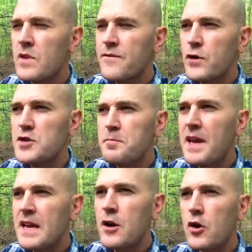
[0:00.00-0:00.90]
First
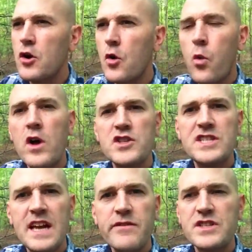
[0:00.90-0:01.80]
Peter one,
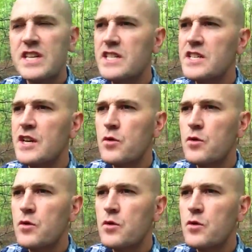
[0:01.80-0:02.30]
seven says,